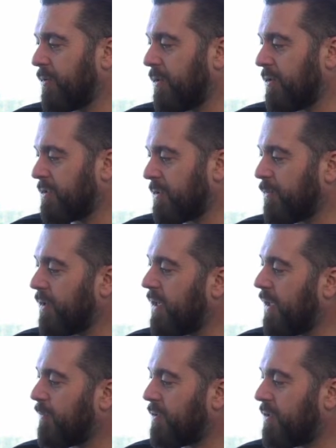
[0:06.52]
in production, we
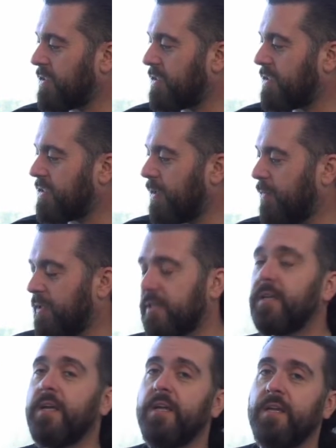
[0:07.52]
came across this
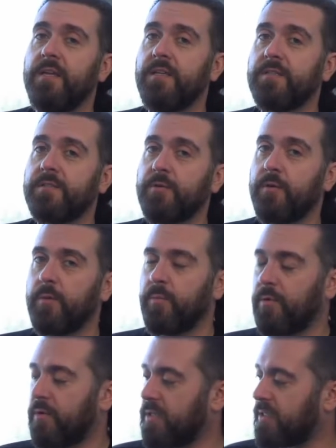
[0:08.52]
image in the
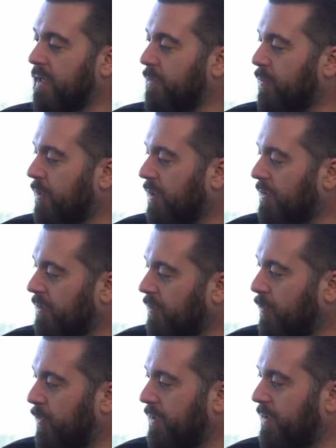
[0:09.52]
storyboards and worked it
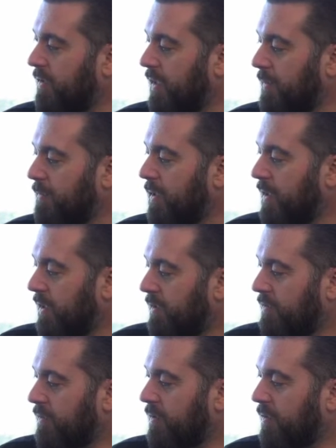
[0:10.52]
up with the team
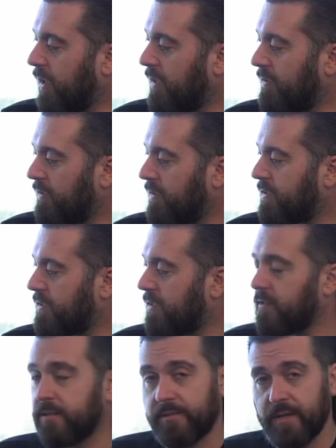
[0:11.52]
to create this
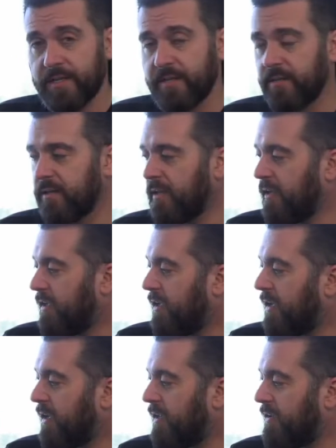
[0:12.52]
illustration.
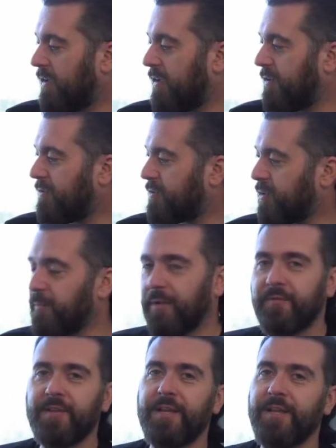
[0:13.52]
And uh, there's some
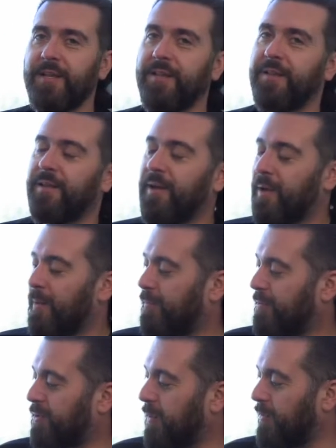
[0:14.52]
lovely little
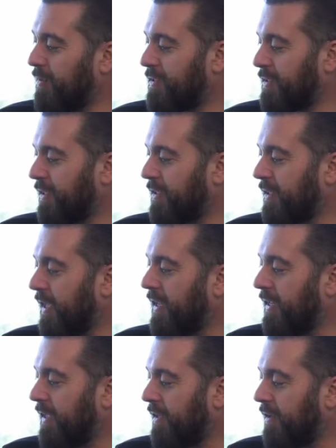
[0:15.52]
um, tributes to
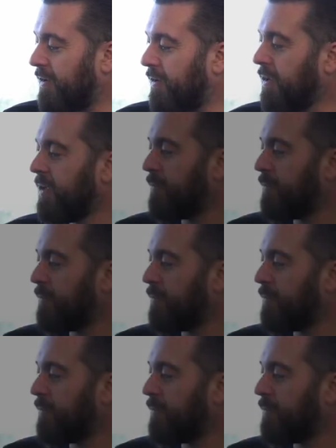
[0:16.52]
Kilkenny in there.